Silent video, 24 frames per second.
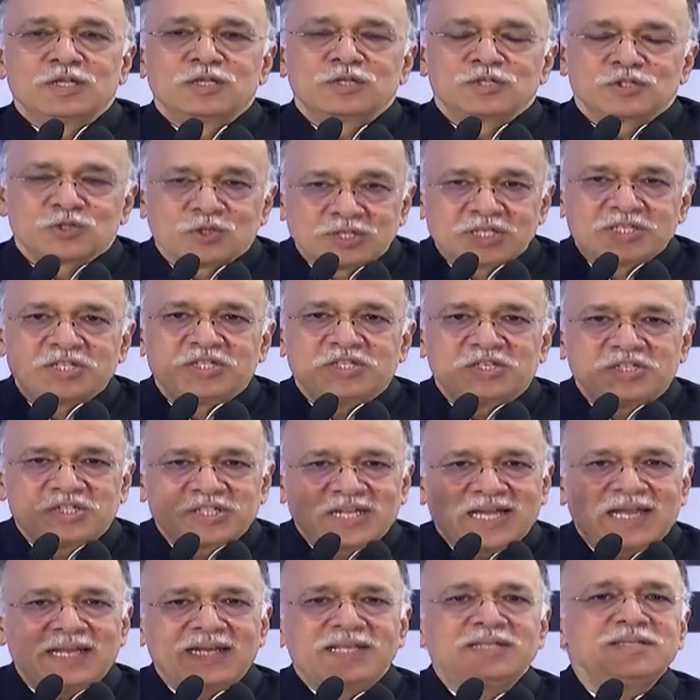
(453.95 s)
So the
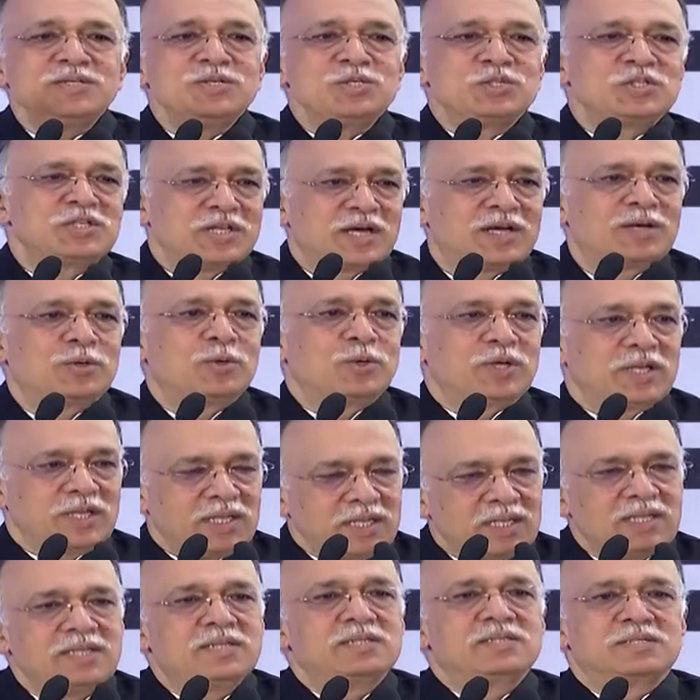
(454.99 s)
challenge now
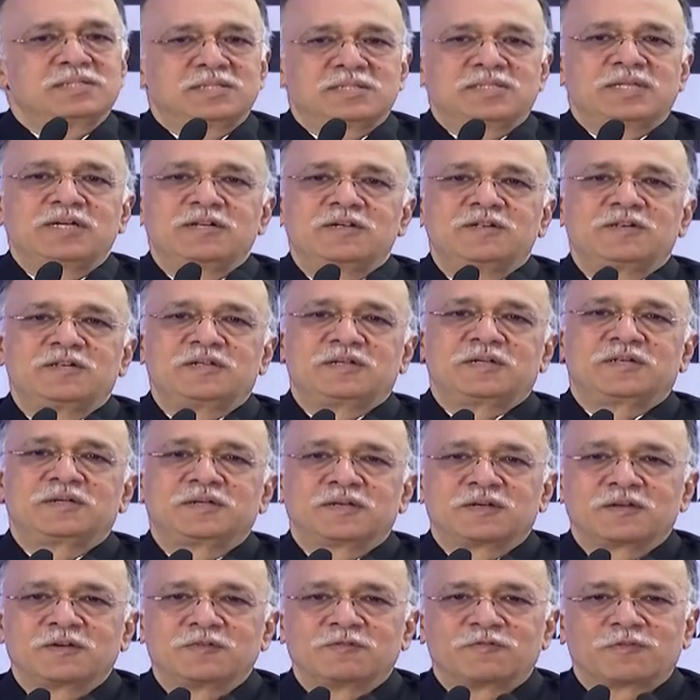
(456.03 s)
is that
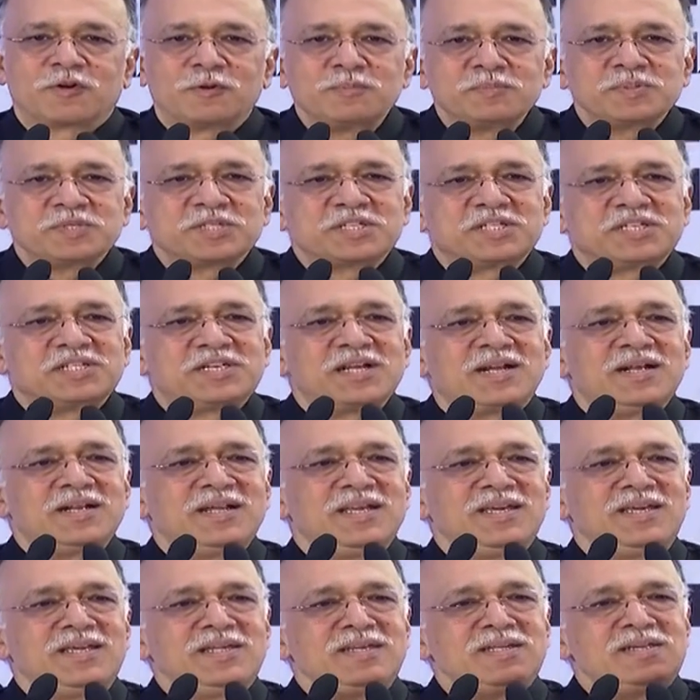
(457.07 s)
from
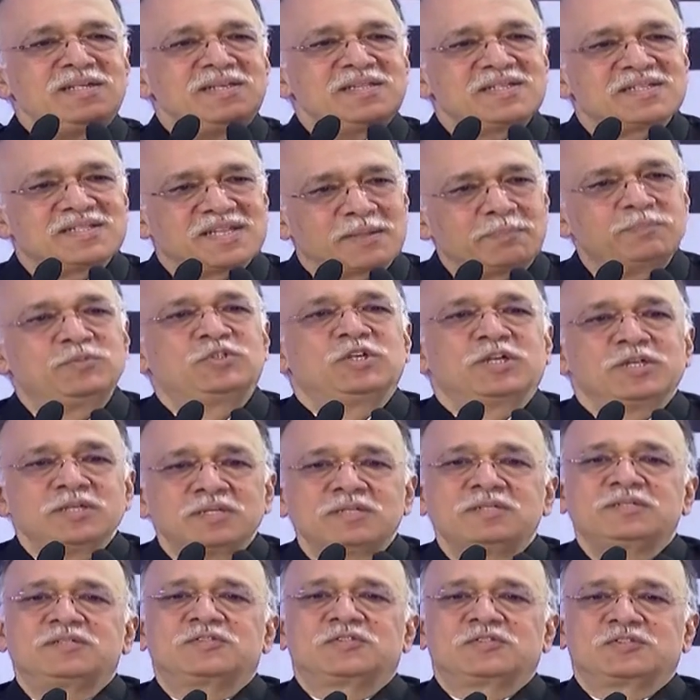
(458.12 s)
studying
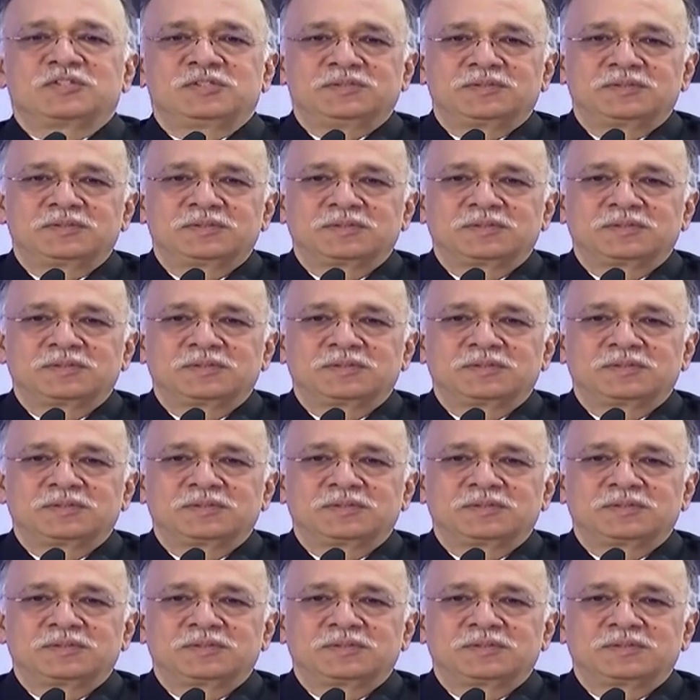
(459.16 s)
subjects,